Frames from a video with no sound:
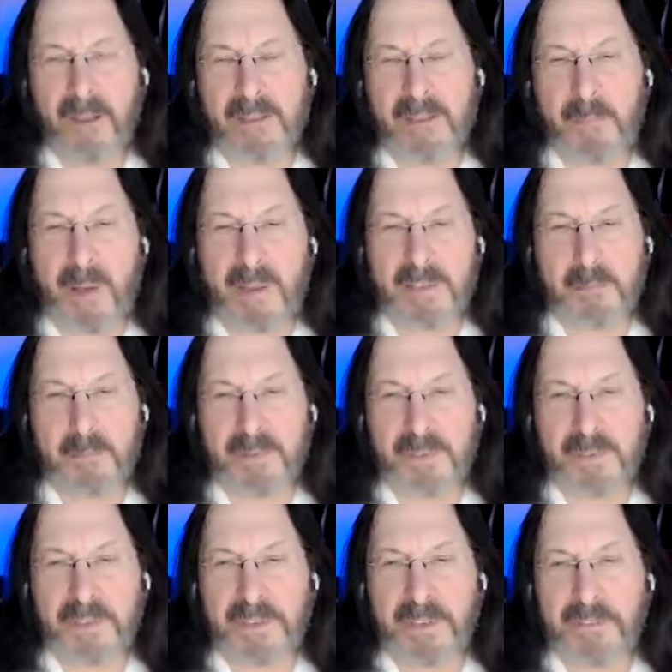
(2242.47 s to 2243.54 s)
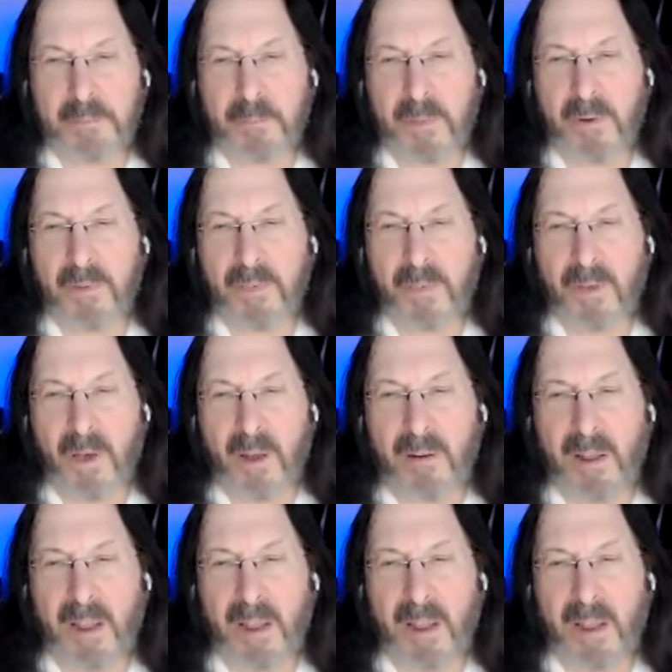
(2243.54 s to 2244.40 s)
it's possible to shift both thought